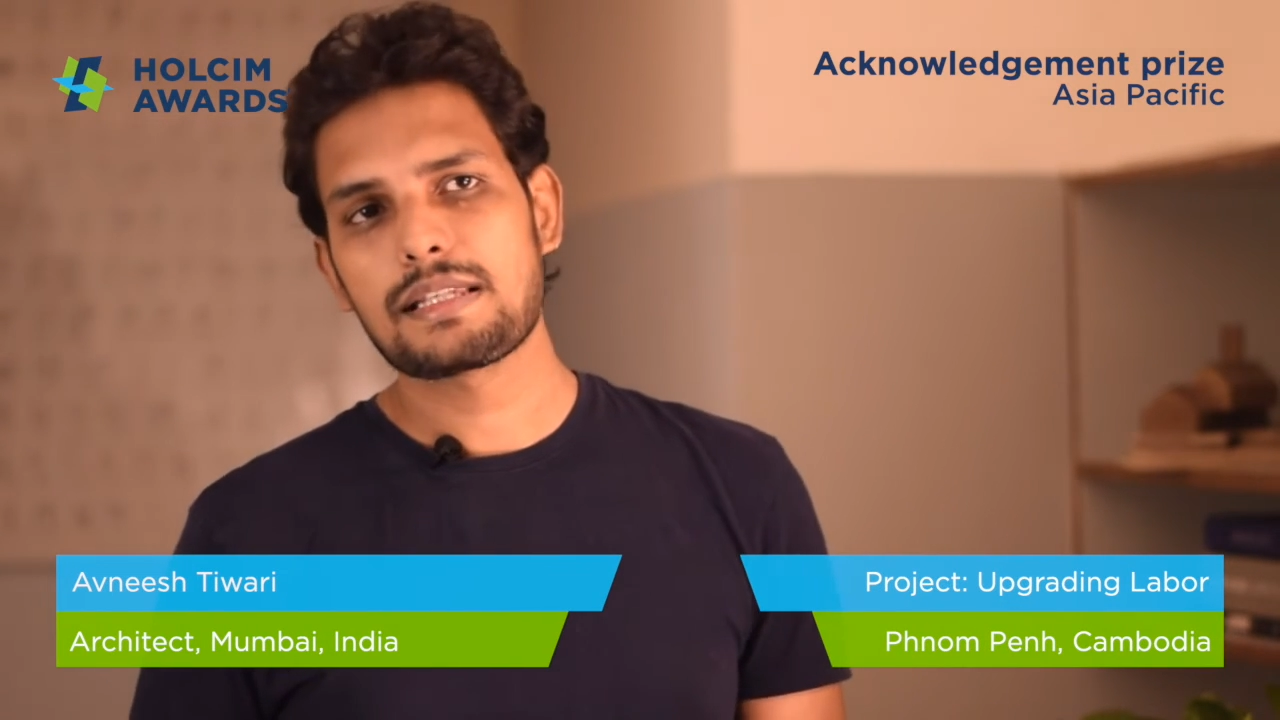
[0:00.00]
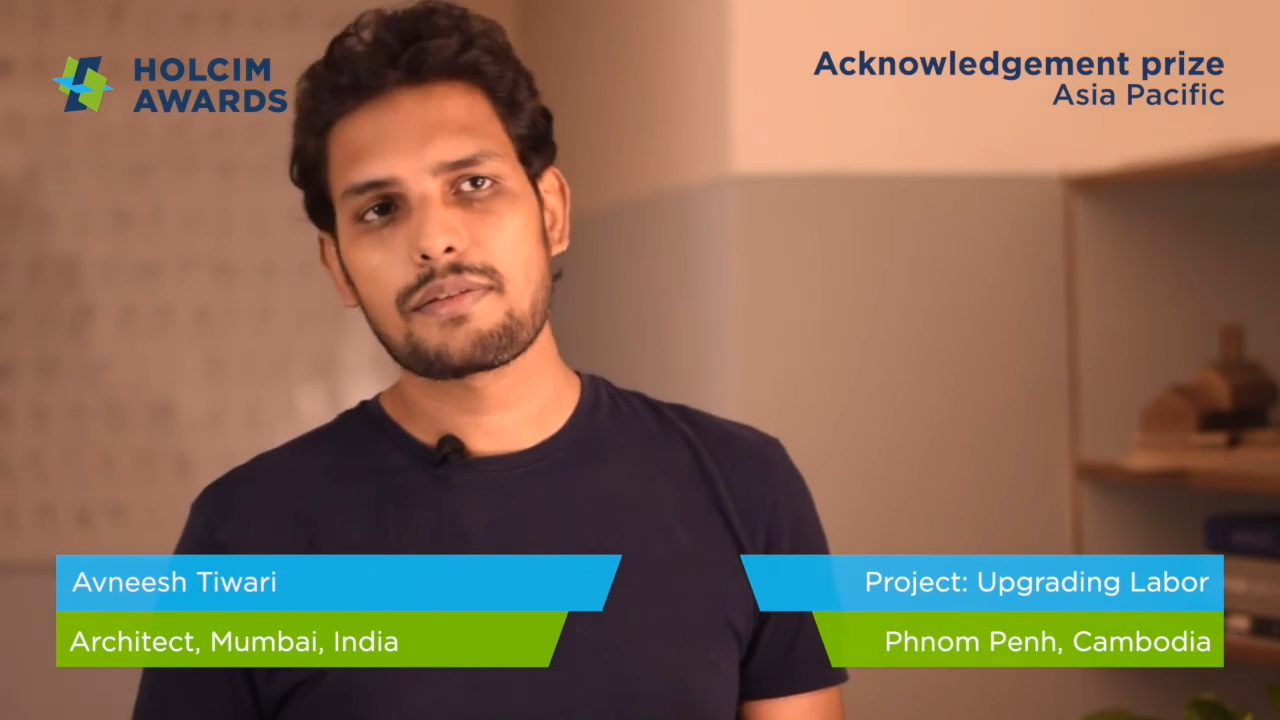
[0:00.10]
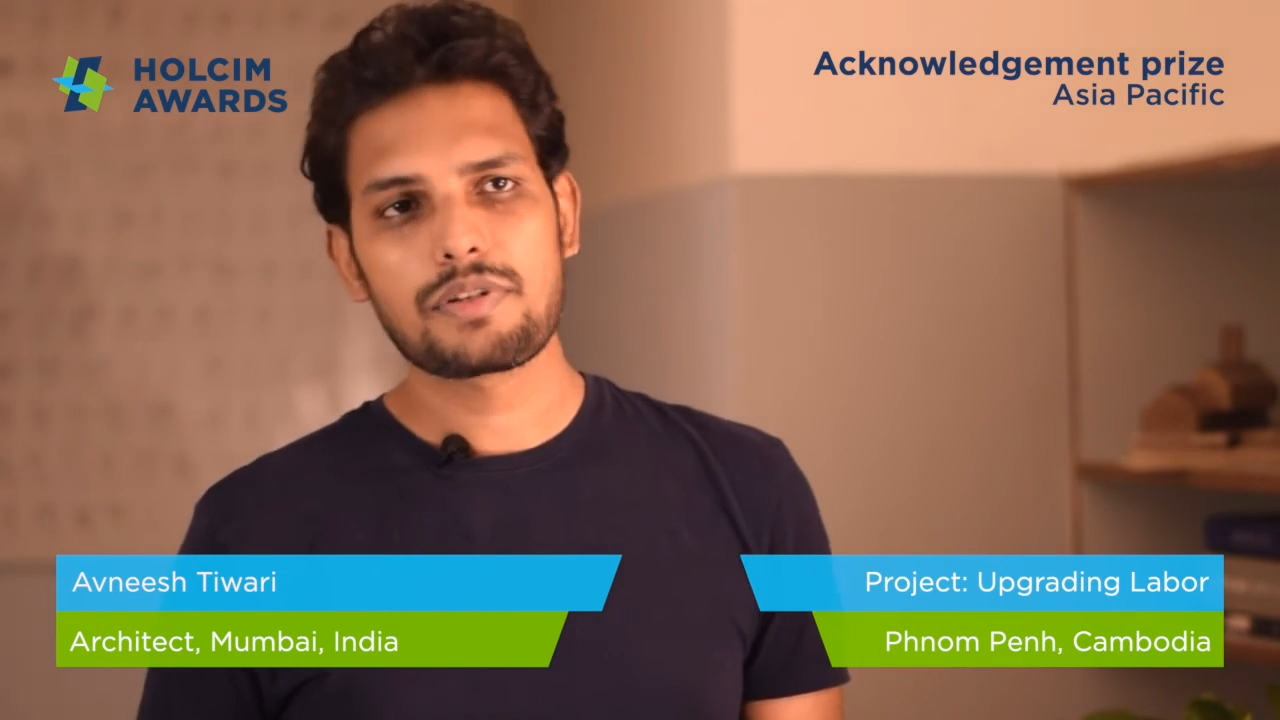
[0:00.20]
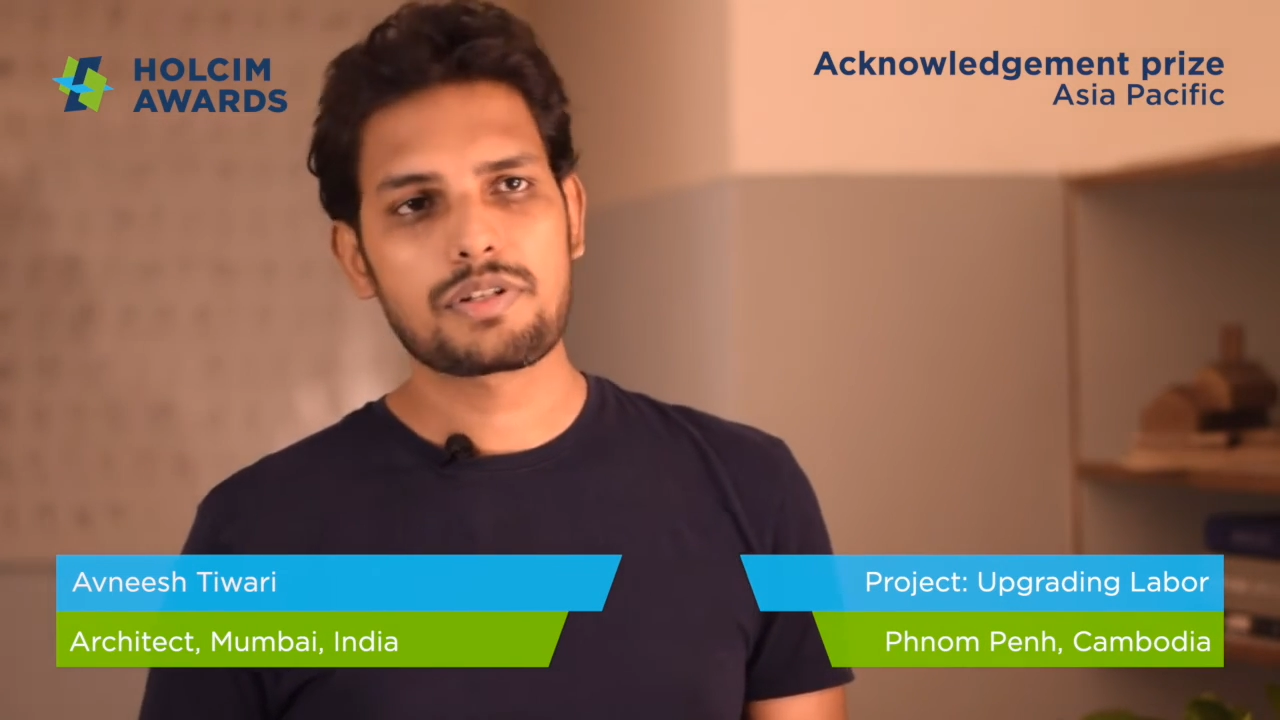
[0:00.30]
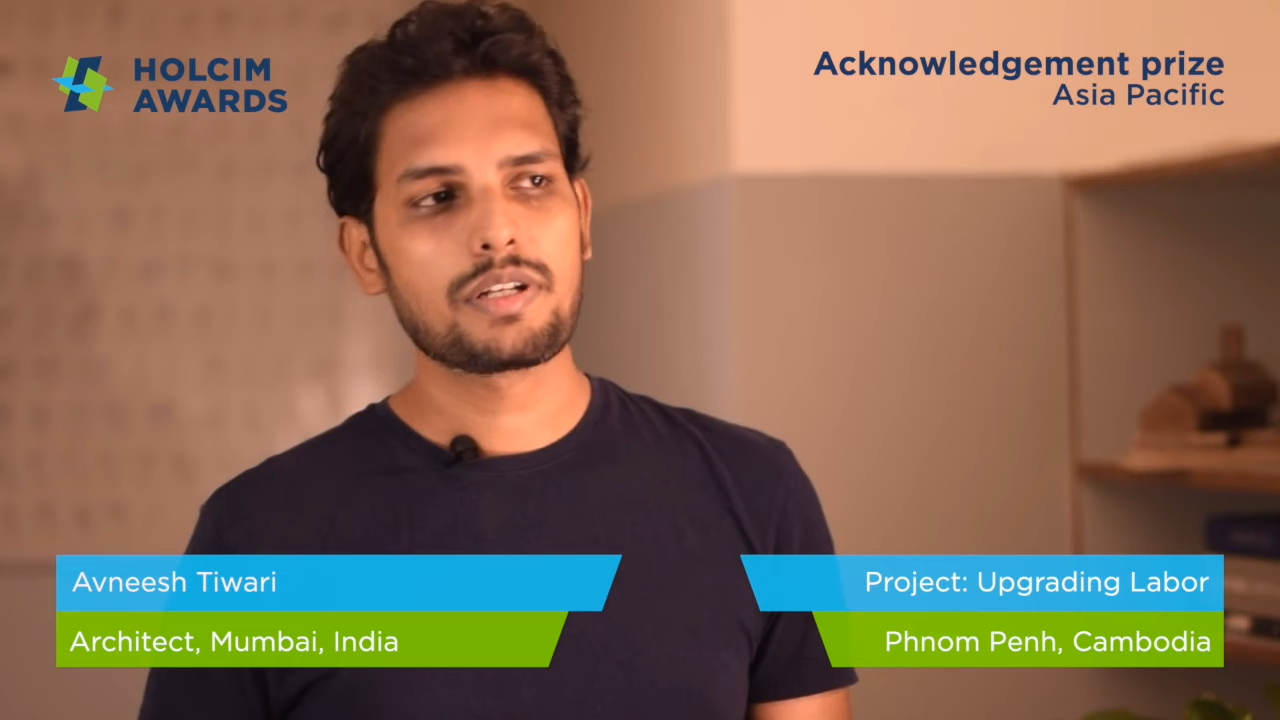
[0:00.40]

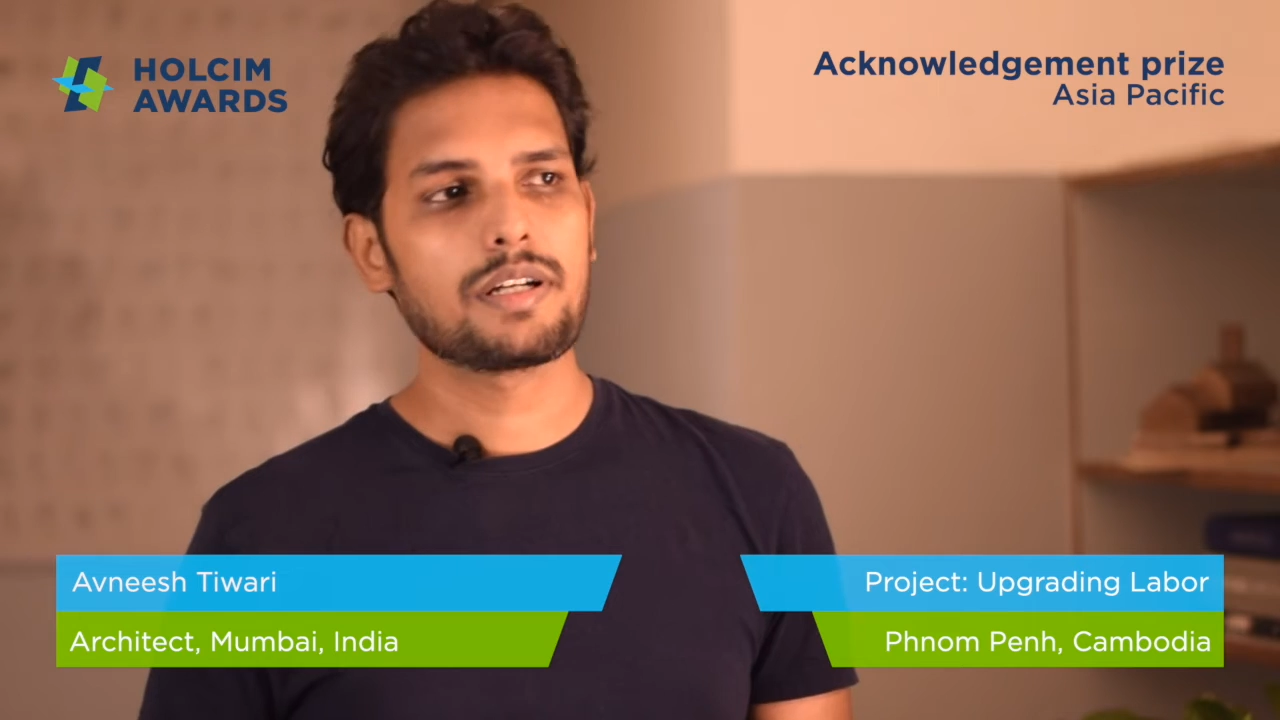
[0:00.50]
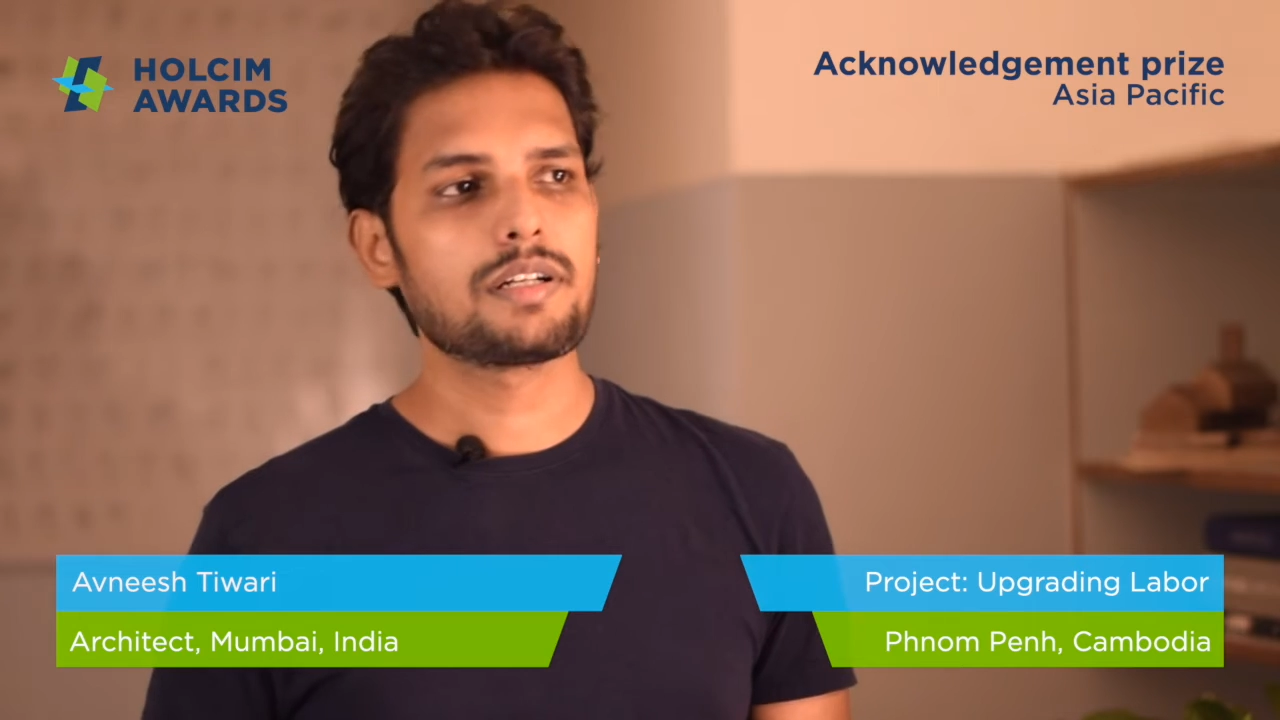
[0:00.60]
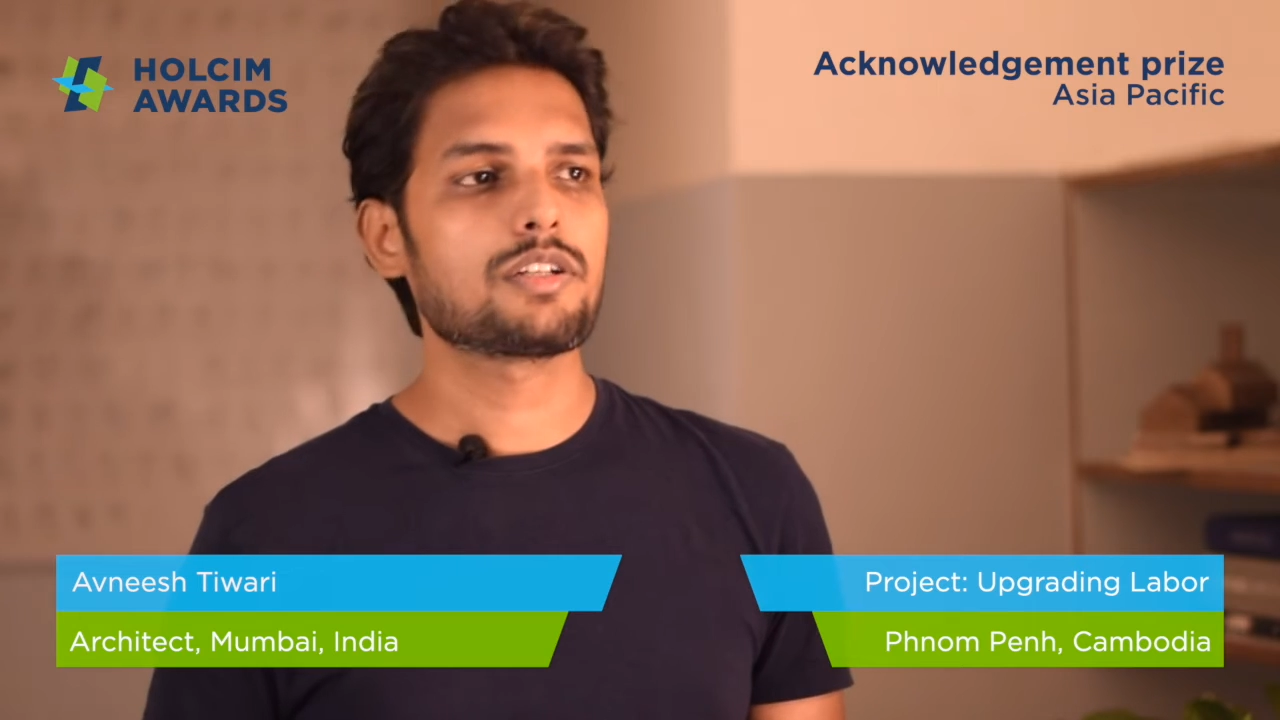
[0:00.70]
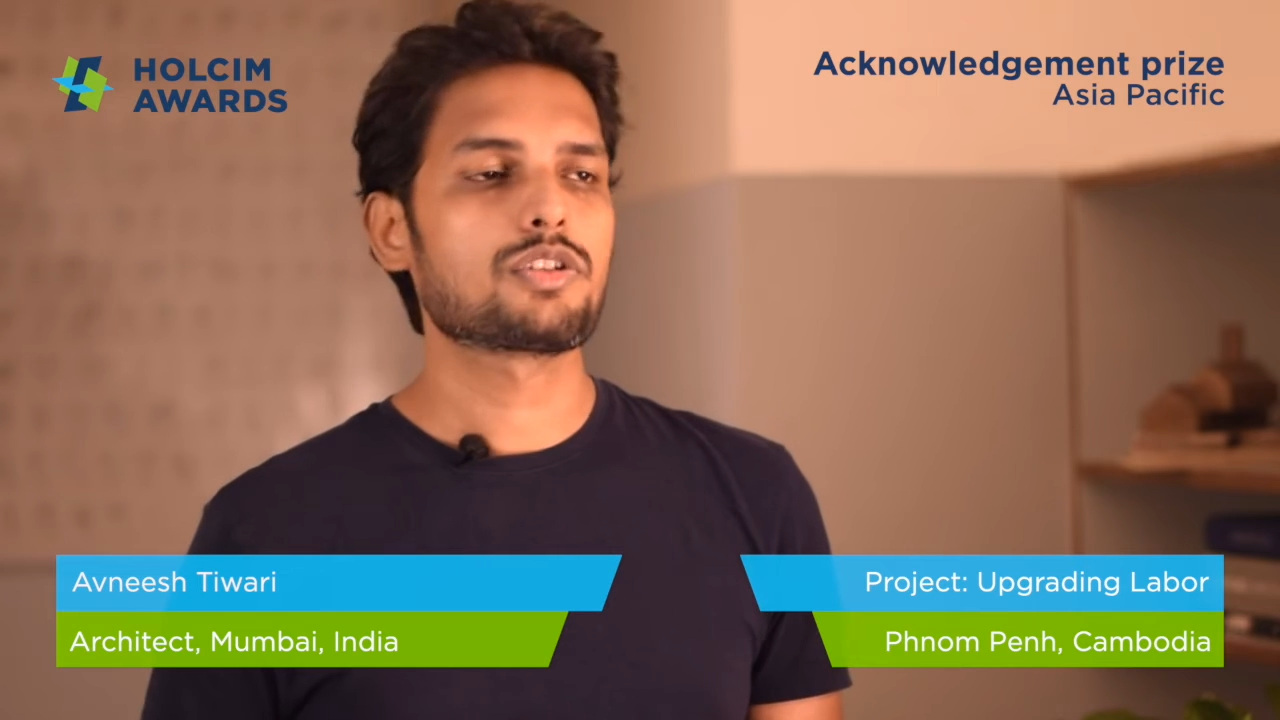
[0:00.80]
efficient